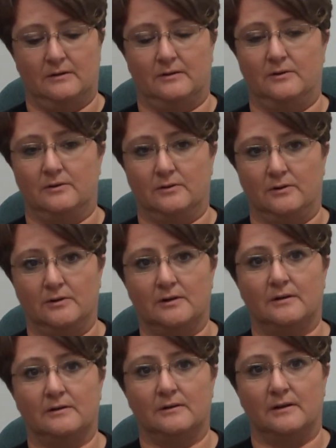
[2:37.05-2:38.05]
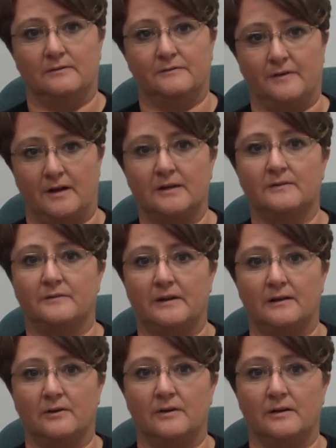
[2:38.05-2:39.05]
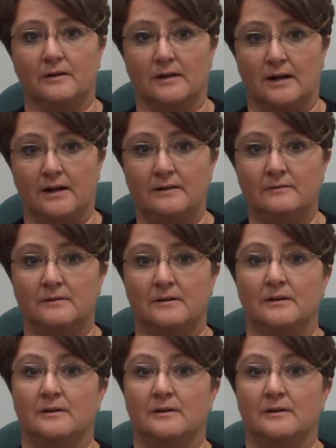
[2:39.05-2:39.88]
You can look and find a veterinarian online.